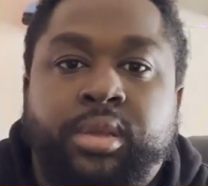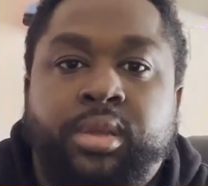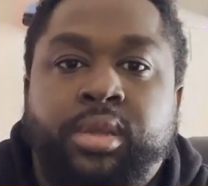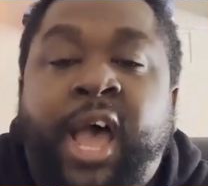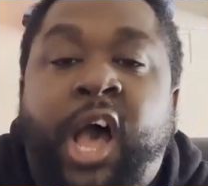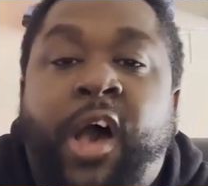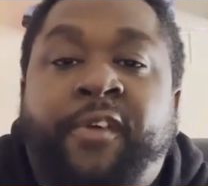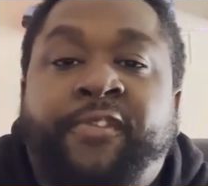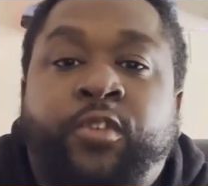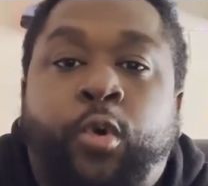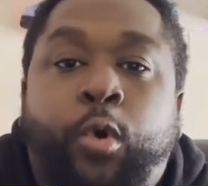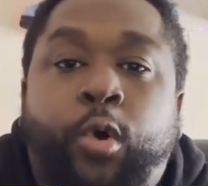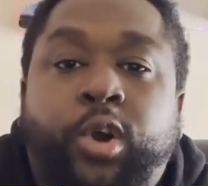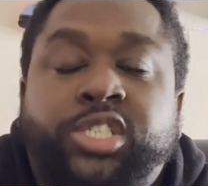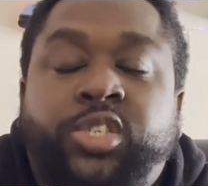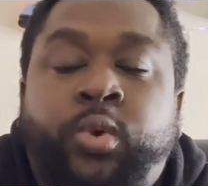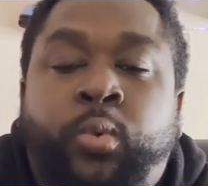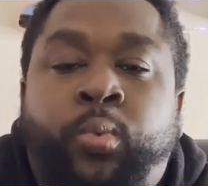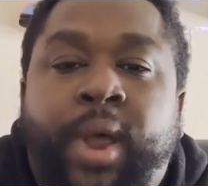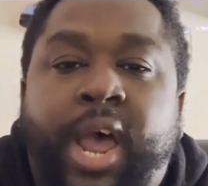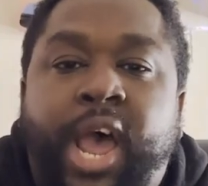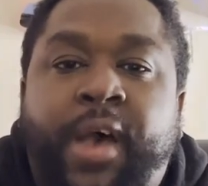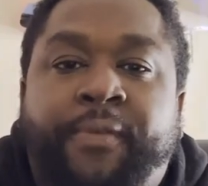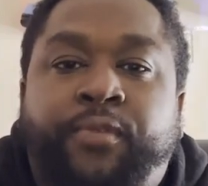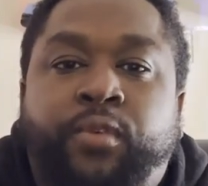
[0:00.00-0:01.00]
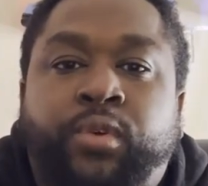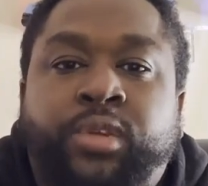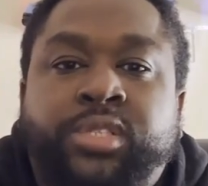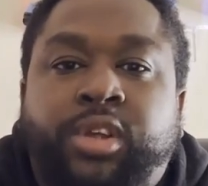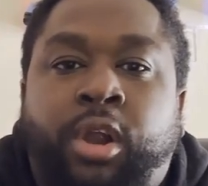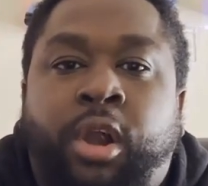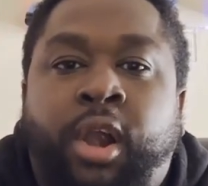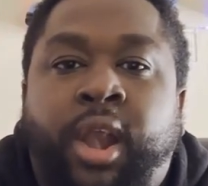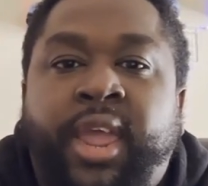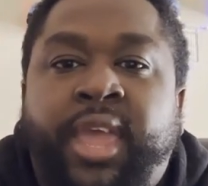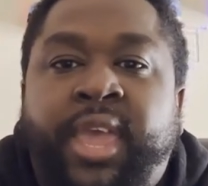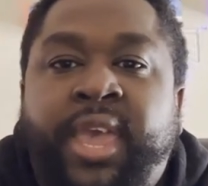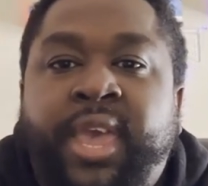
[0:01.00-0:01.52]
Now, of course, raffles
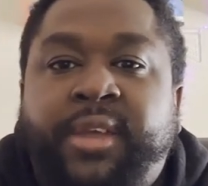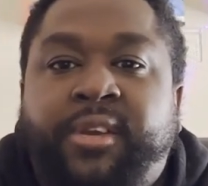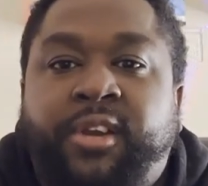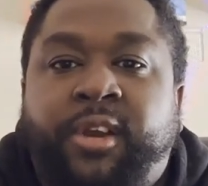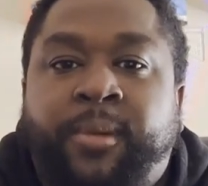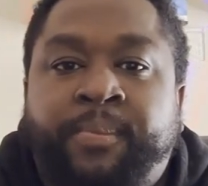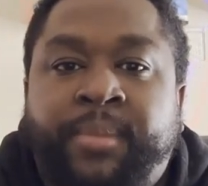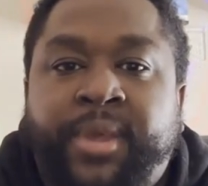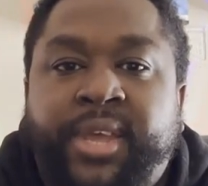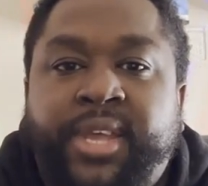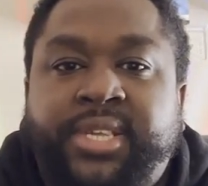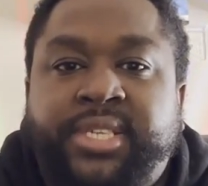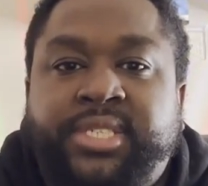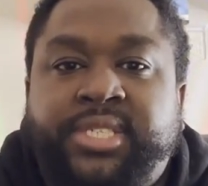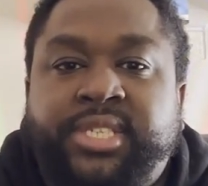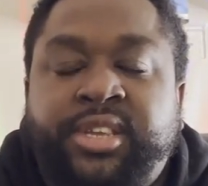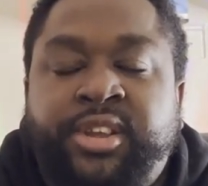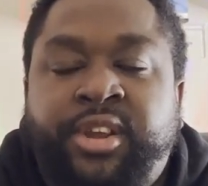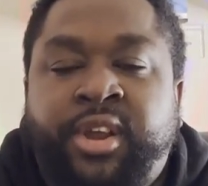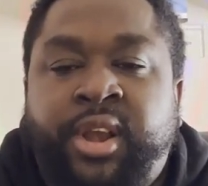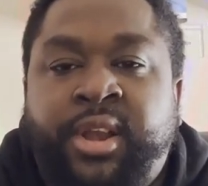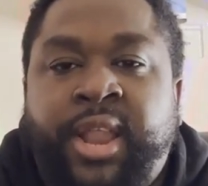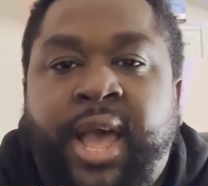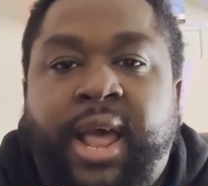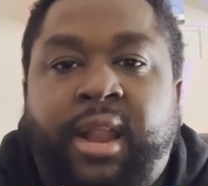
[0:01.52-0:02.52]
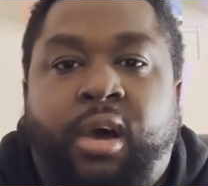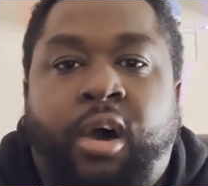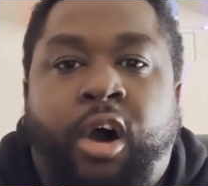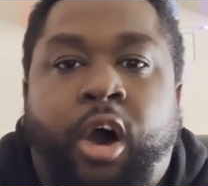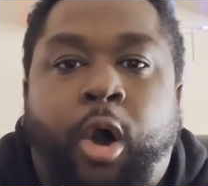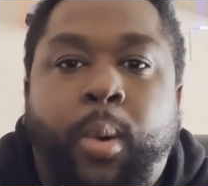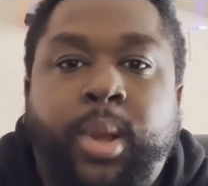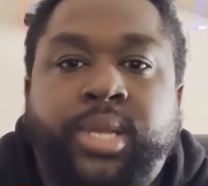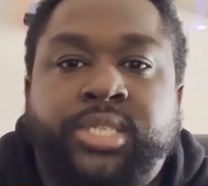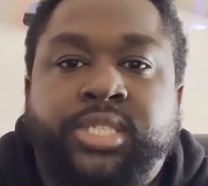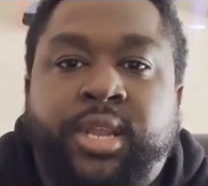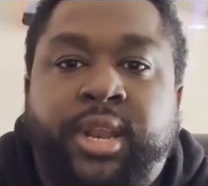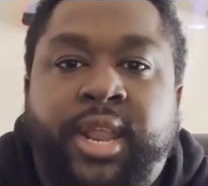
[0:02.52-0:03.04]
are a hit or miss. You're not
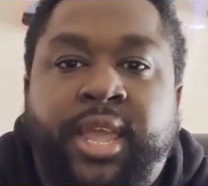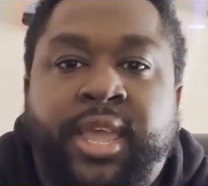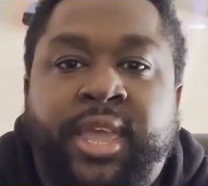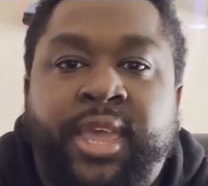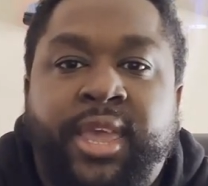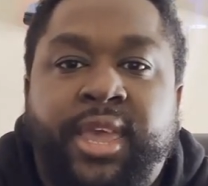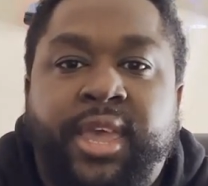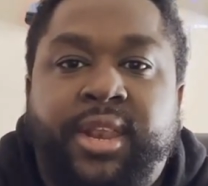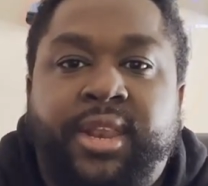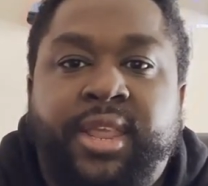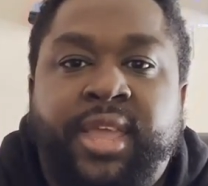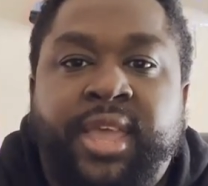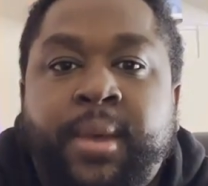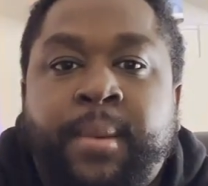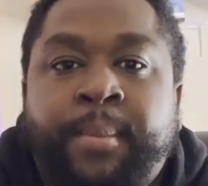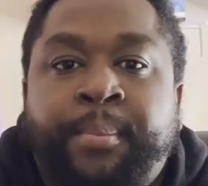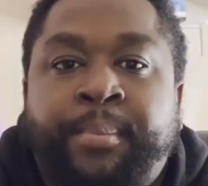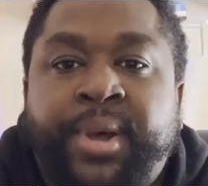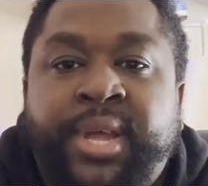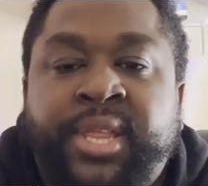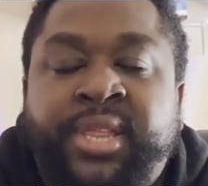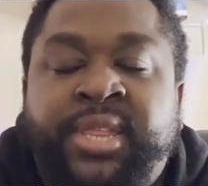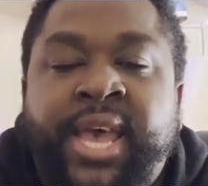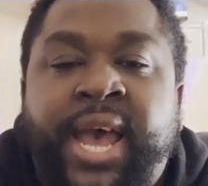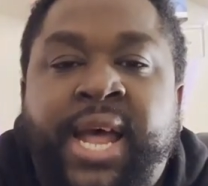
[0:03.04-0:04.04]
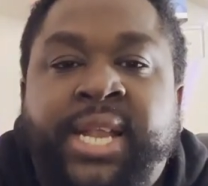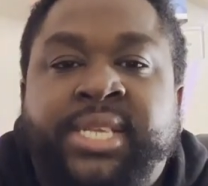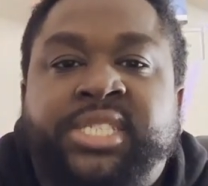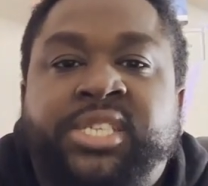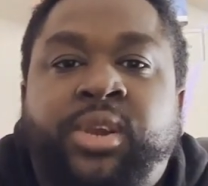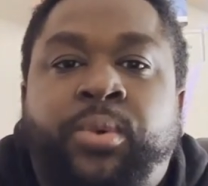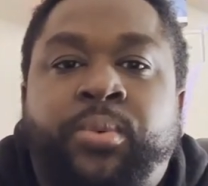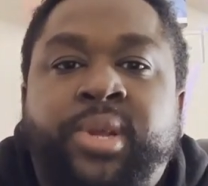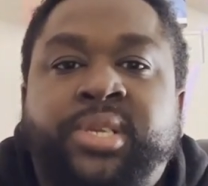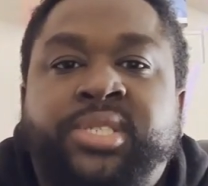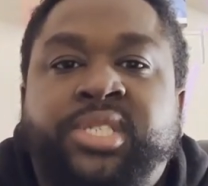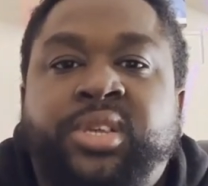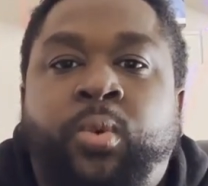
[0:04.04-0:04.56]
always going to hit, but that's the
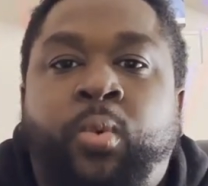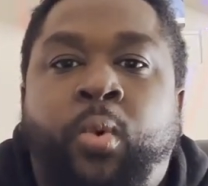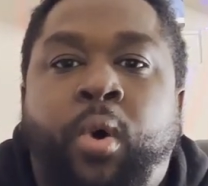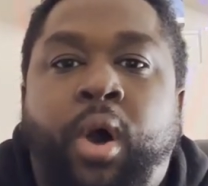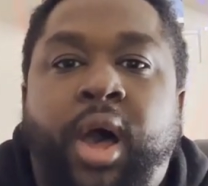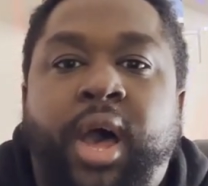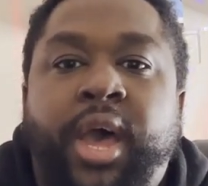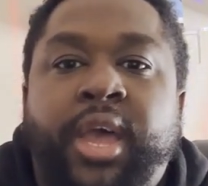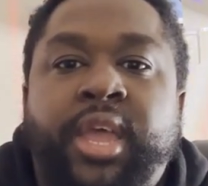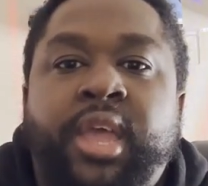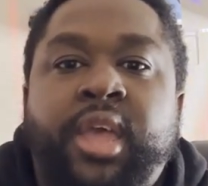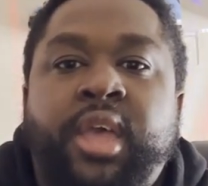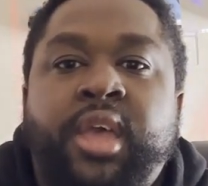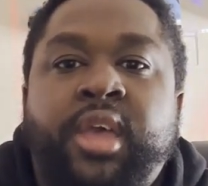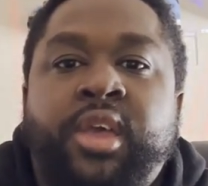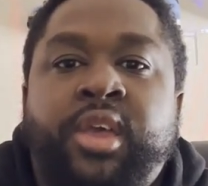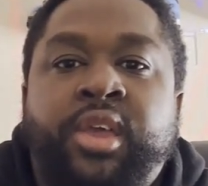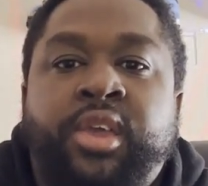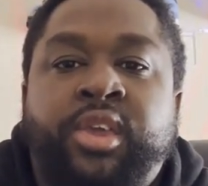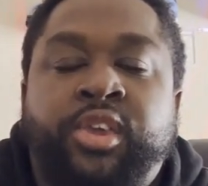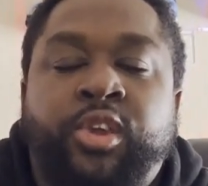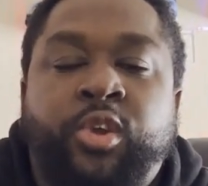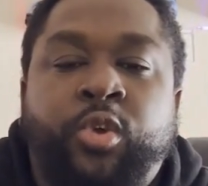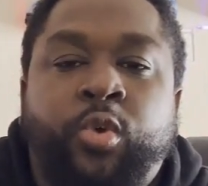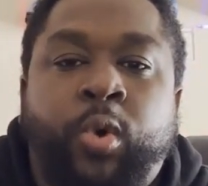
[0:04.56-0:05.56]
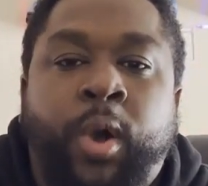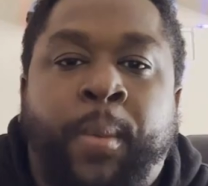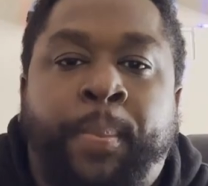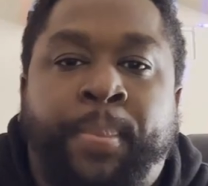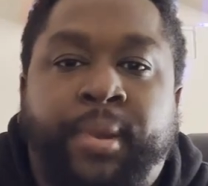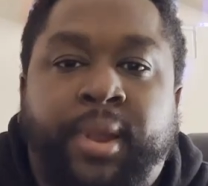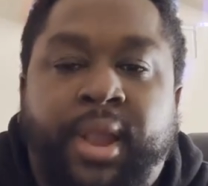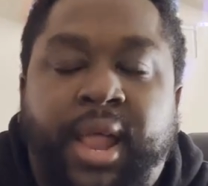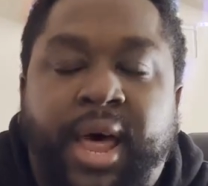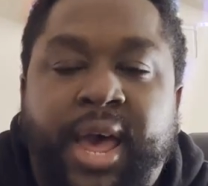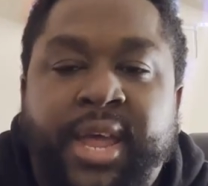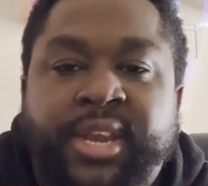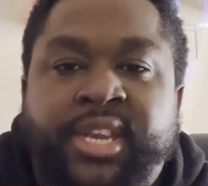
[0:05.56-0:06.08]
reason why you
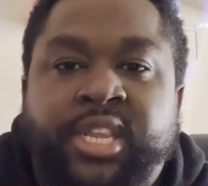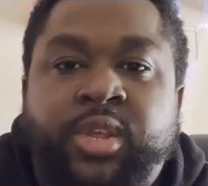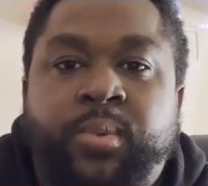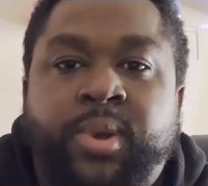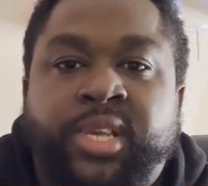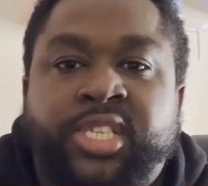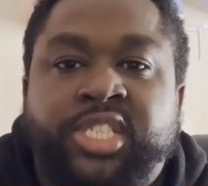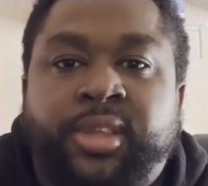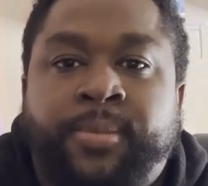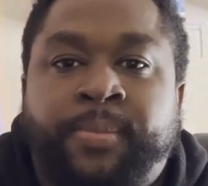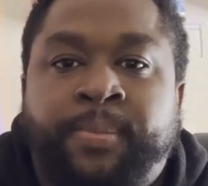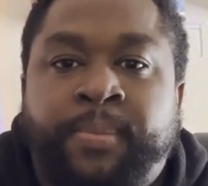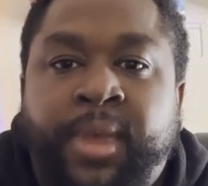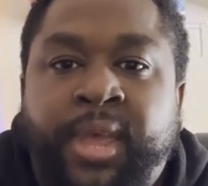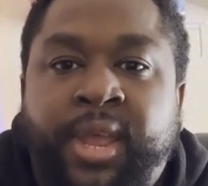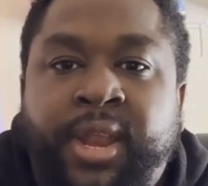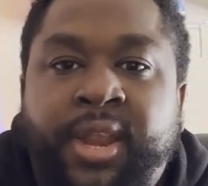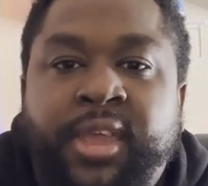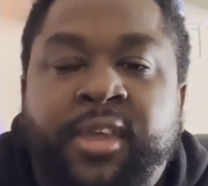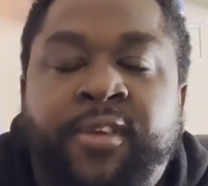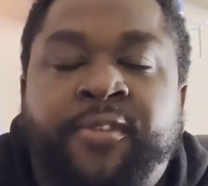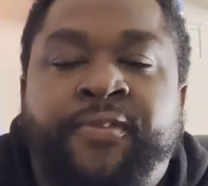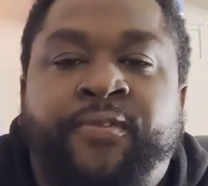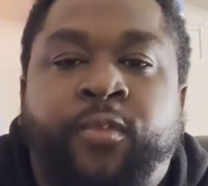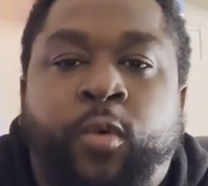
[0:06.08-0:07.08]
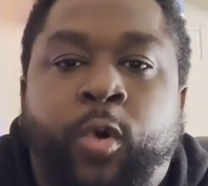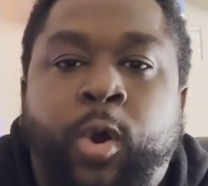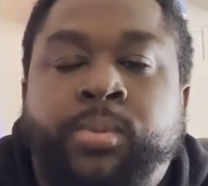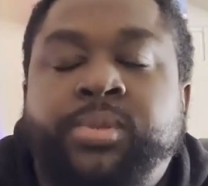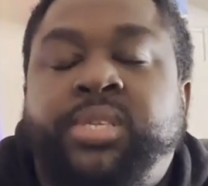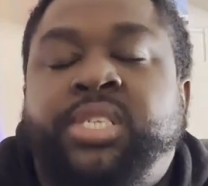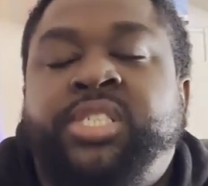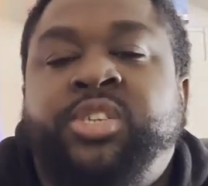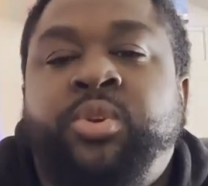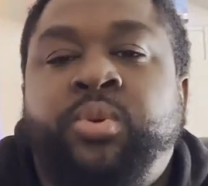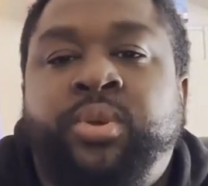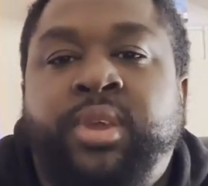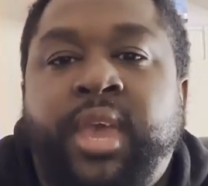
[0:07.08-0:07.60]
apply to as many forms
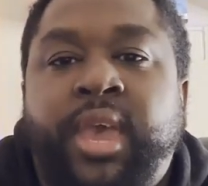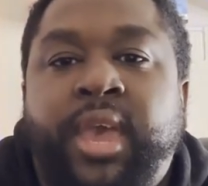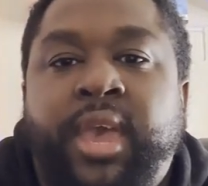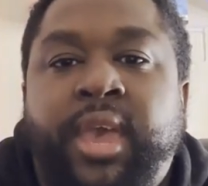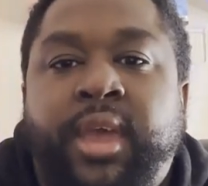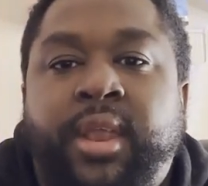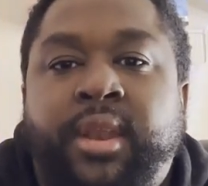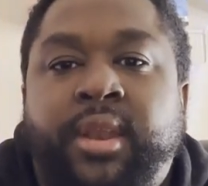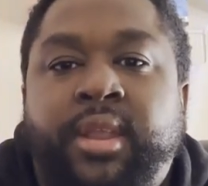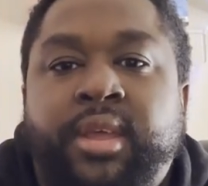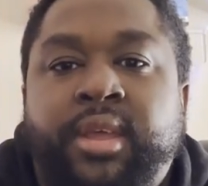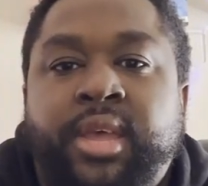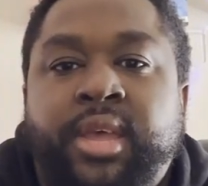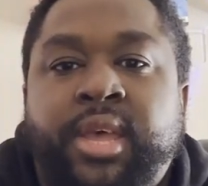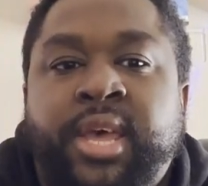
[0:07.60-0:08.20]
as you can.